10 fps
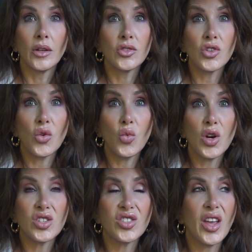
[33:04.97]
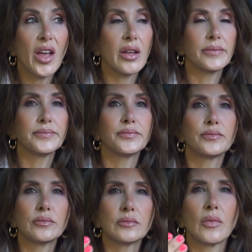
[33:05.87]
so watch that.
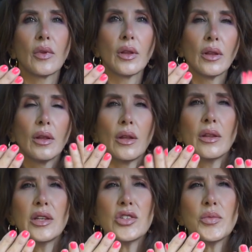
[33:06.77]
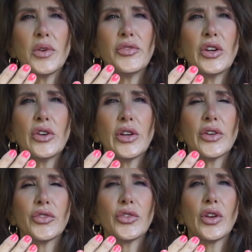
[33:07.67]
These are my
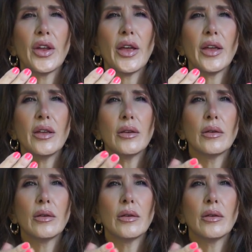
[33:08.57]
fingernails today.